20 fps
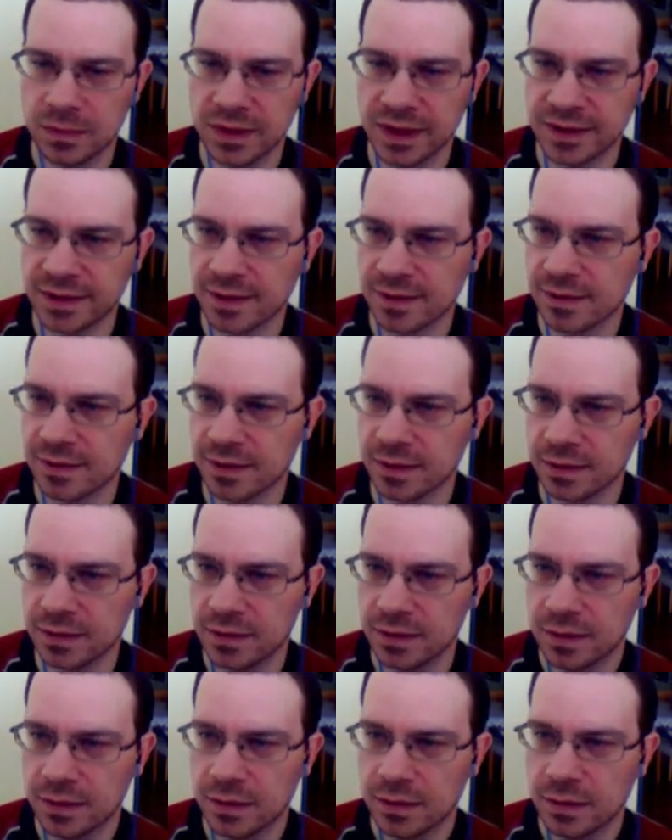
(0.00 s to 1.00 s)
Let us
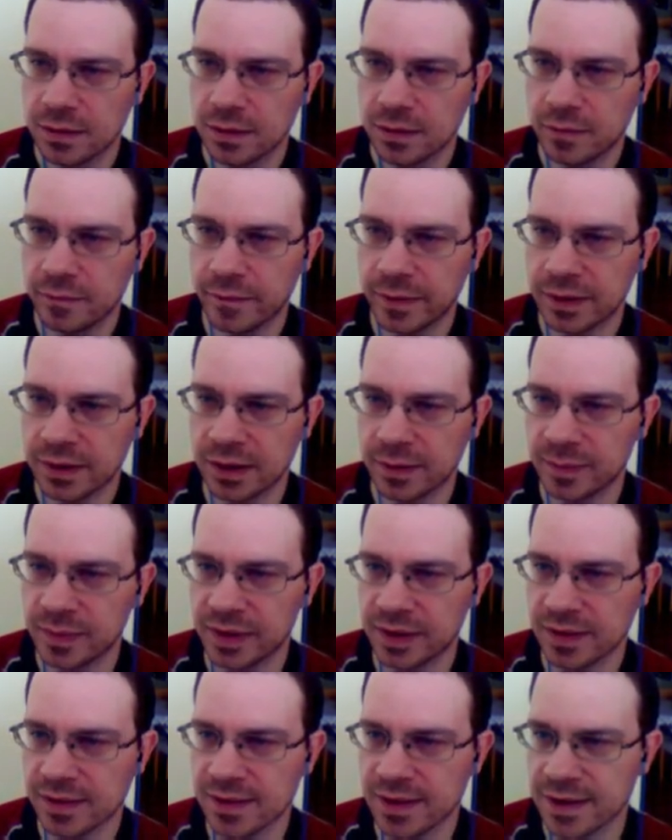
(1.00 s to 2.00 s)
see what he plays